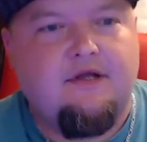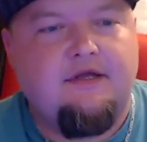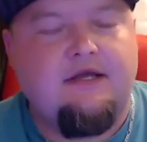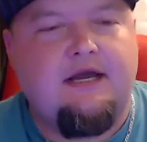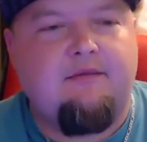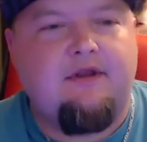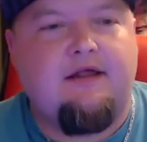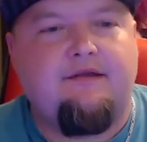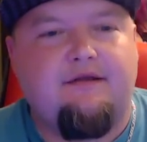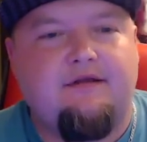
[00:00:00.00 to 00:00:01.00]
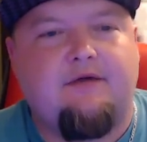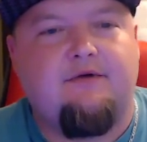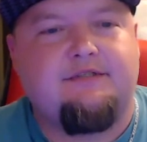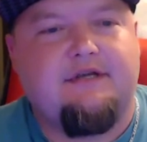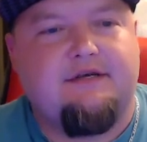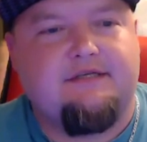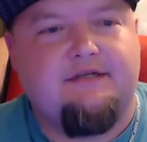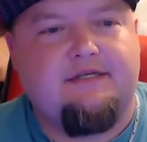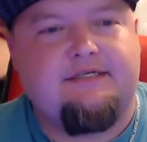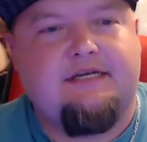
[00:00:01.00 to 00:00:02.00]
Yeah, I mean, I, I, will say this. At
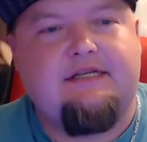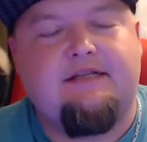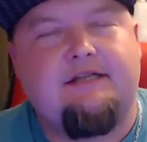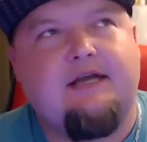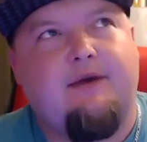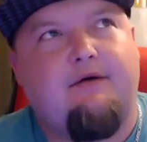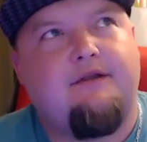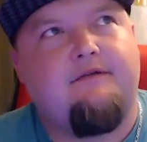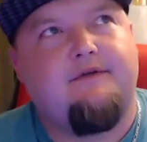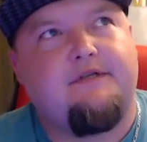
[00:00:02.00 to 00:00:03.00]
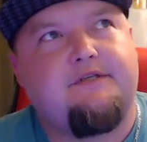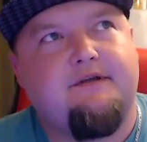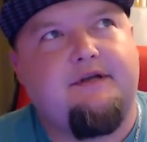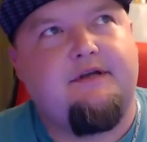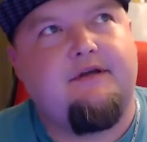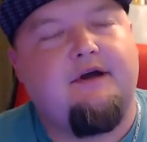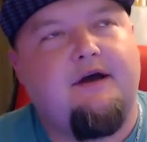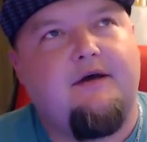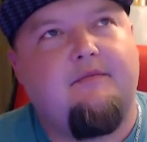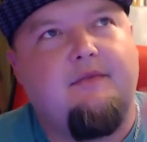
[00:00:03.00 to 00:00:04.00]
least he did come out with it eventually. Um,
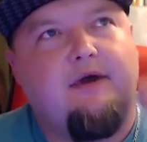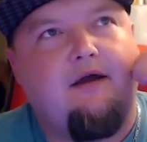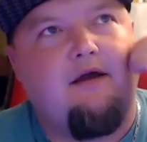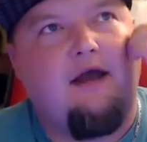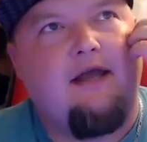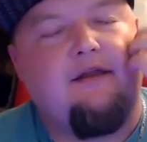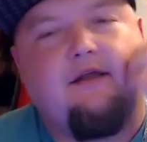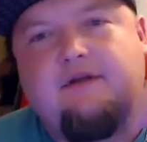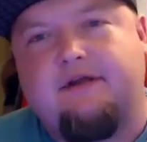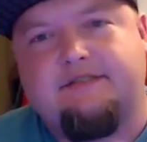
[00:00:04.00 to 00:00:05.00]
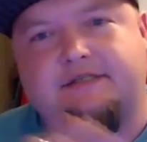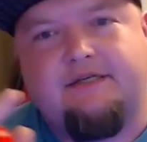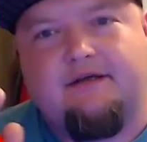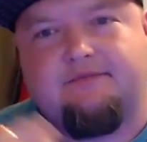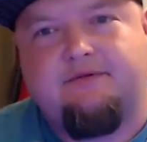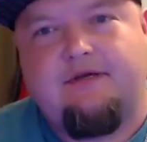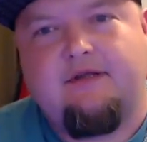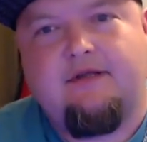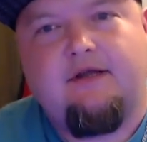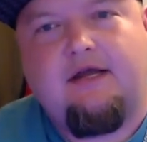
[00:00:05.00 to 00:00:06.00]
I, I, got nothing against DJLSB,
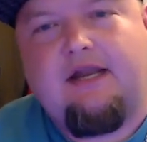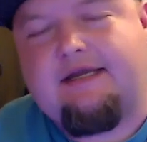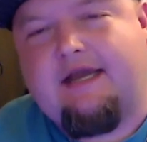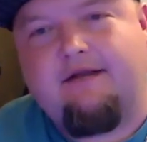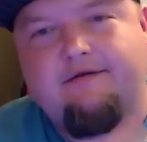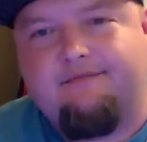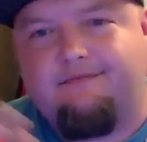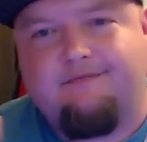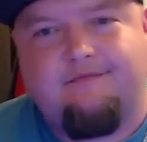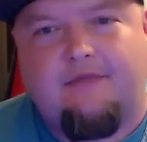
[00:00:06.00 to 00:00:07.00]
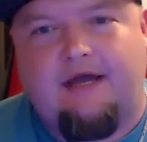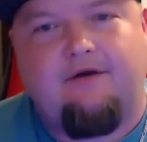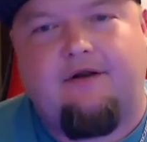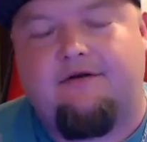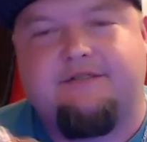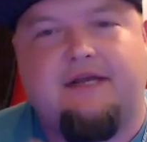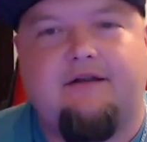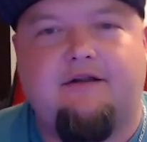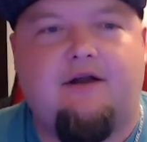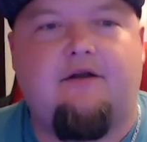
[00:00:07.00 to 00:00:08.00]
and I can't, I don't
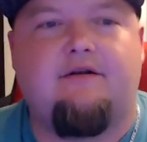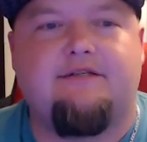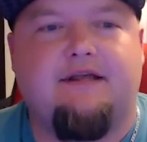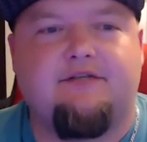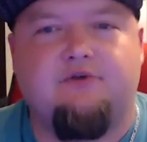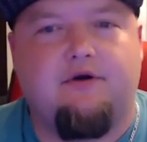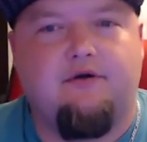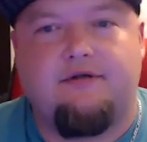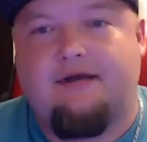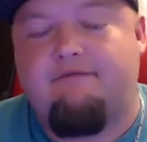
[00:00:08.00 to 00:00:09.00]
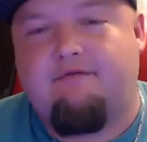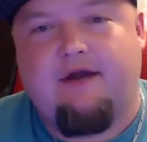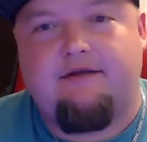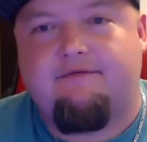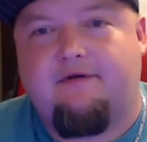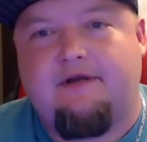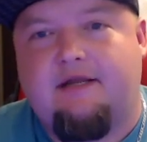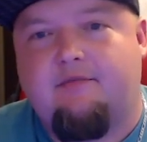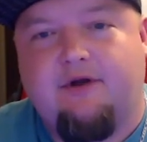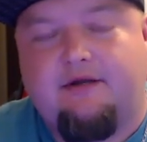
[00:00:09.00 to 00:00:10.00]
understand. You know, I don't understand that struggle because I've never had to fucking
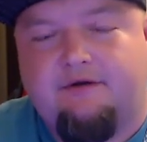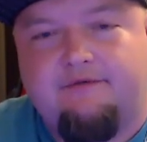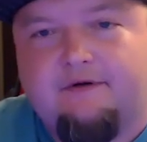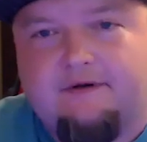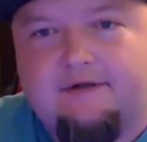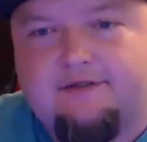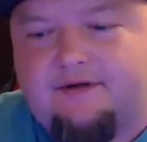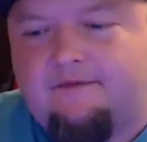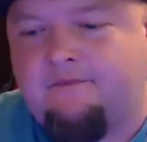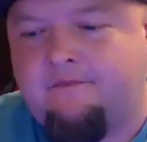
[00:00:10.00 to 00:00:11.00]
immigrate to a different country.